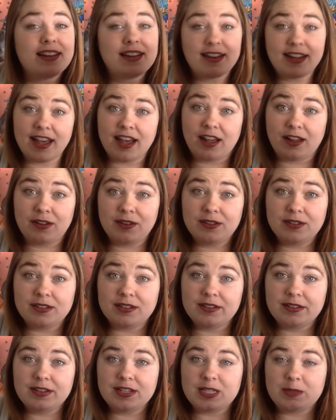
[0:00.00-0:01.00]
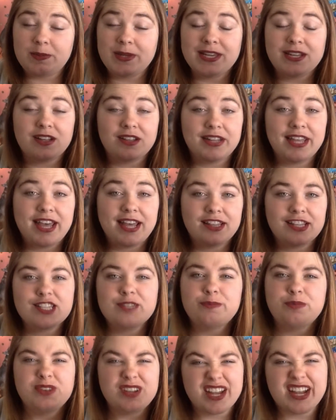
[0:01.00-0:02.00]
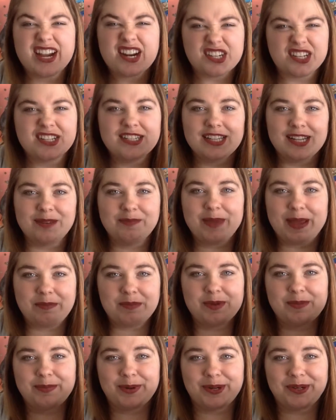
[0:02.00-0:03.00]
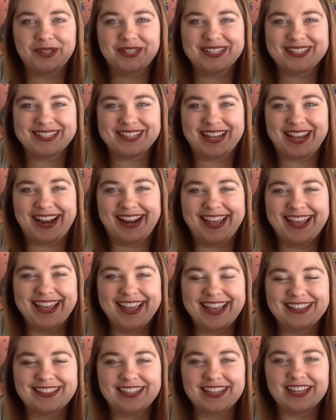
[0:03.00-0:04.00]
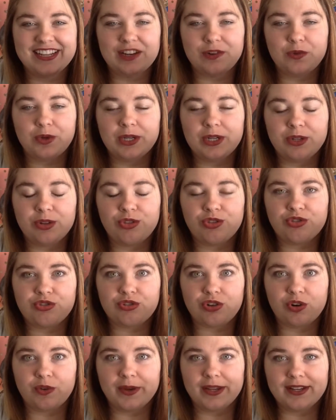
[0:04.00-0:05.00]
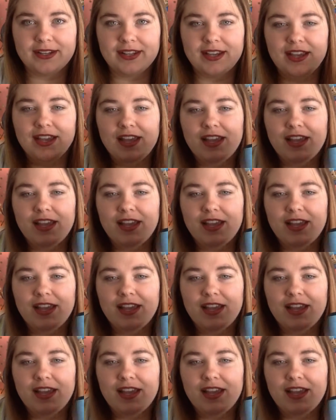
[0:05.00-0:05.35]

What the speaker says: Now, to speak on that, this book actually did make me burn inside at the end. I wanted to throw it.